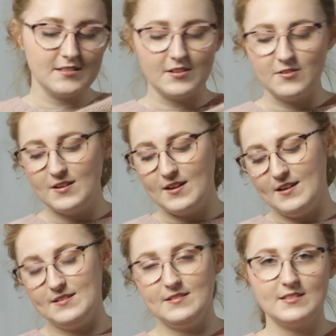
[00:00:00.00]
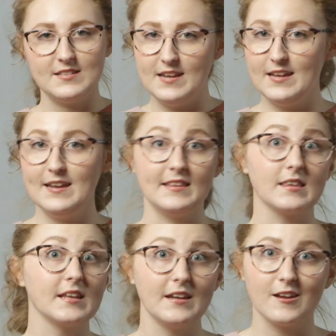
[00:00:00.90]
So it's knit
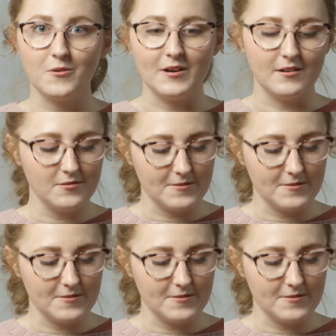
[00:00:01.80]
in linen quill,